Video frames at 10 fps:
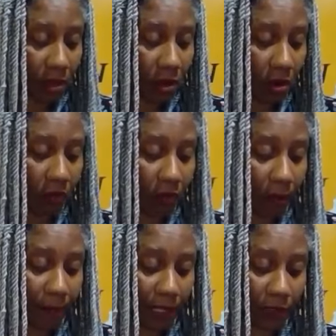
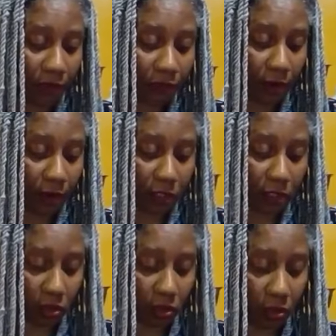Aurobindo
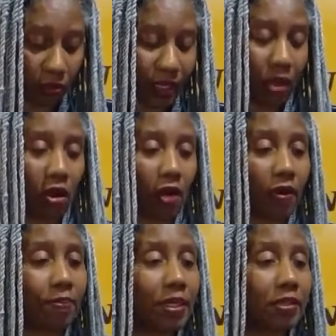Pharmaceutical. Now,
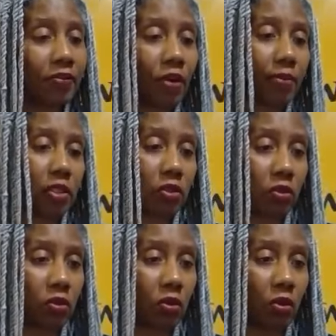Aurobindo
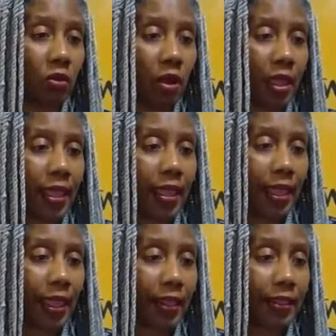Pharmaceutical
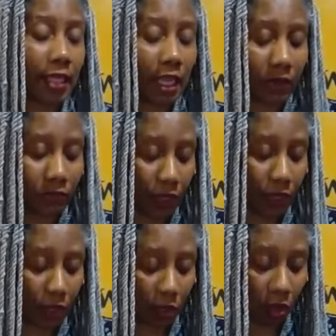has a
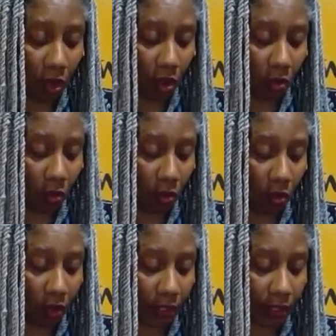recall
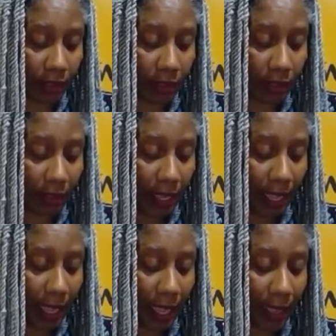on
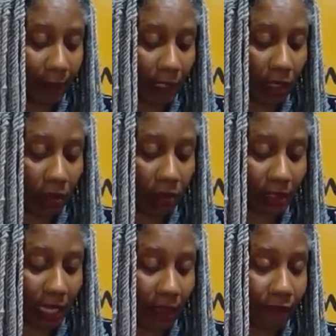
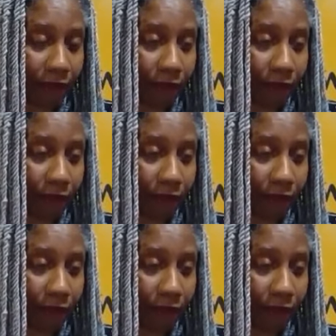amlodipine,